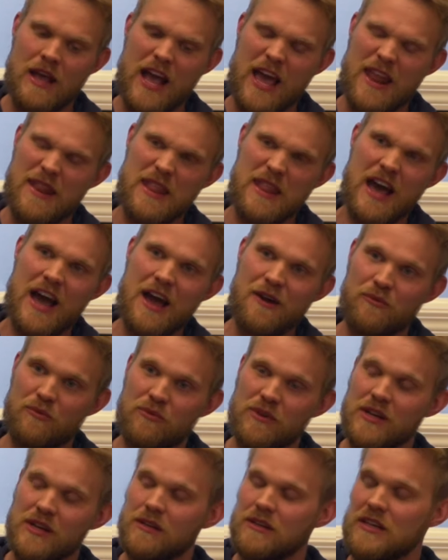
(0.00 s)
And that
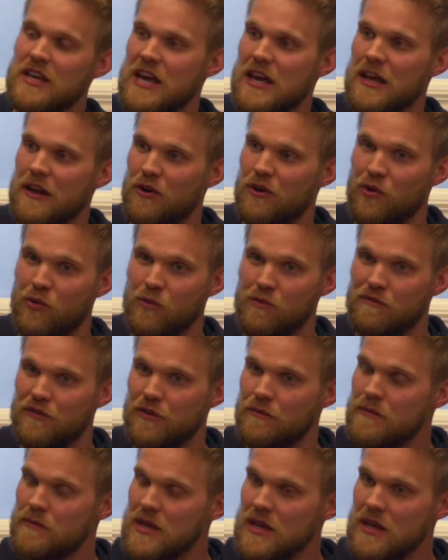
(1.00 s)
really hit home
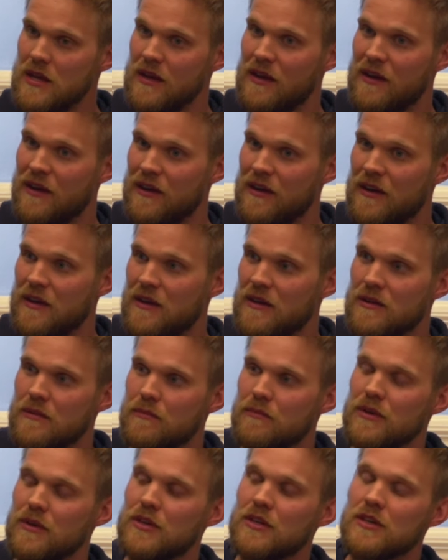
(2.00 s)
for me,
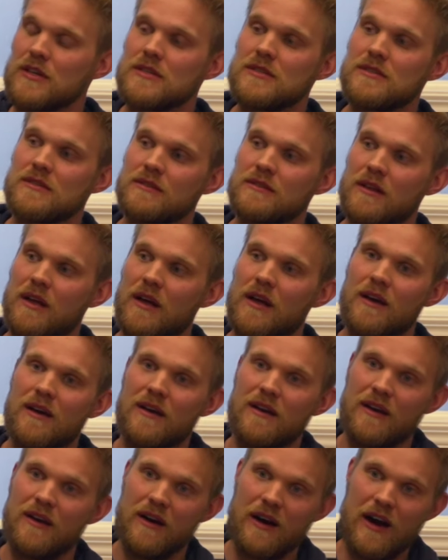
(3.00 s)
because
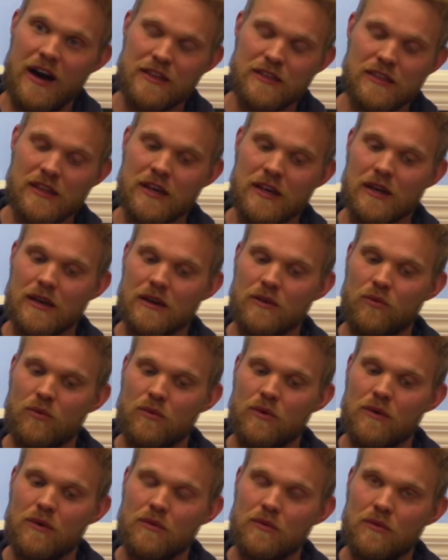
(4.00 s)
I think
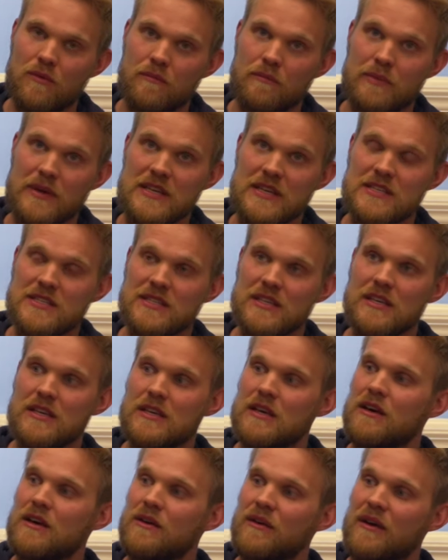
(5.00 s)

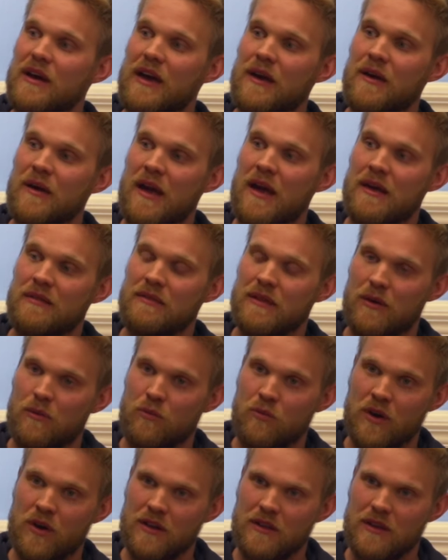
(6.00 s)
BC, and one